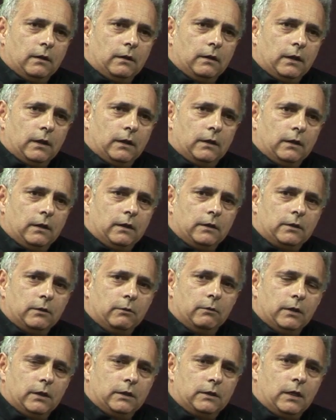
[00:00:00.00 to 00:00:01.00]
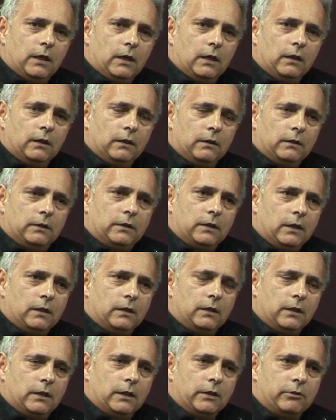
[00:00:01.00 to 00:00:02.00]
They can, as it were, tell the state
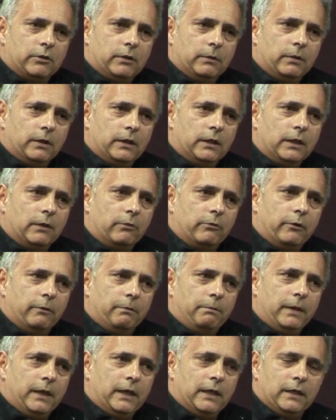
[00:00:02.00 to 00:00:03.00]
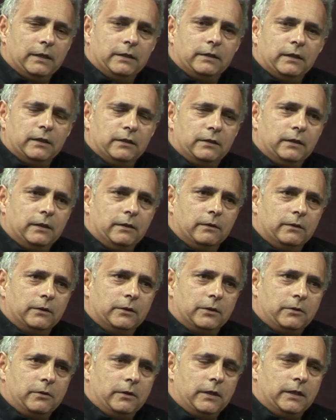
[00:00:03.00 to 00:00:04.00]
of the country by the number of beards they see on the
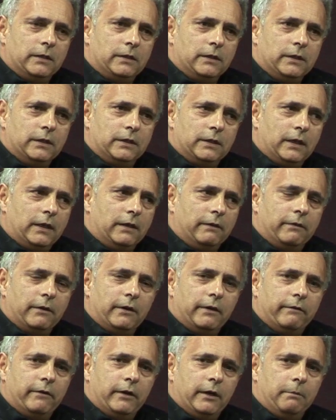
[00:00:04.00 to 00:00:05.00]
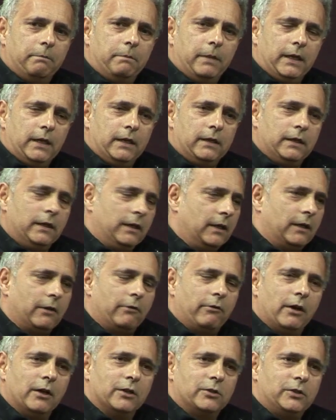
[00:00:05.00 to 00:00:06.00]
streets, and it's getting very, very beardy in
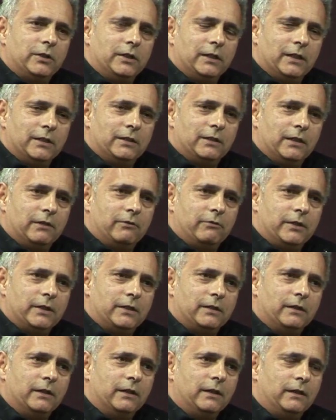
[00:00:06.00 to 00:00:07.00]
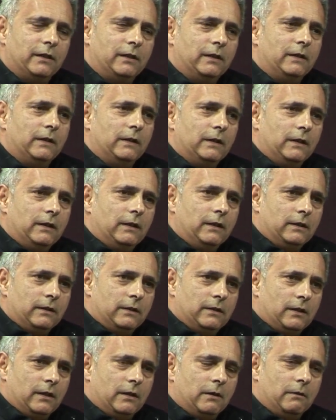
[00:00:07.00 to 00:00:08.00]
Karachi, they said recently.
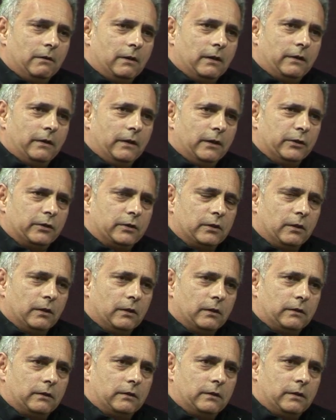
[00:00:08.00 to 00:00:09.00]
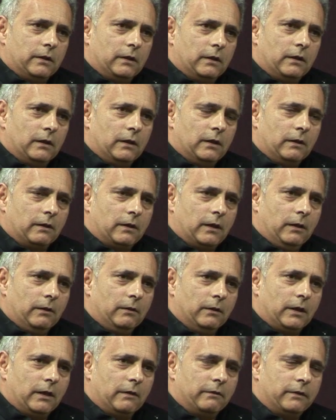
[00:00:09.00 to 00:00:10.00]
So things are not looking
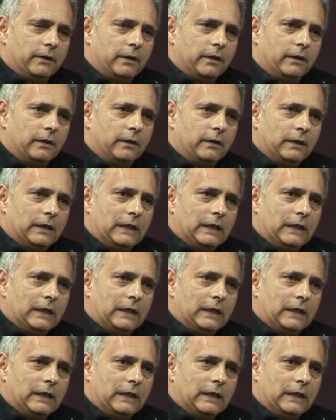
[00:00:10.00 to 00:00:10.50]
good over there.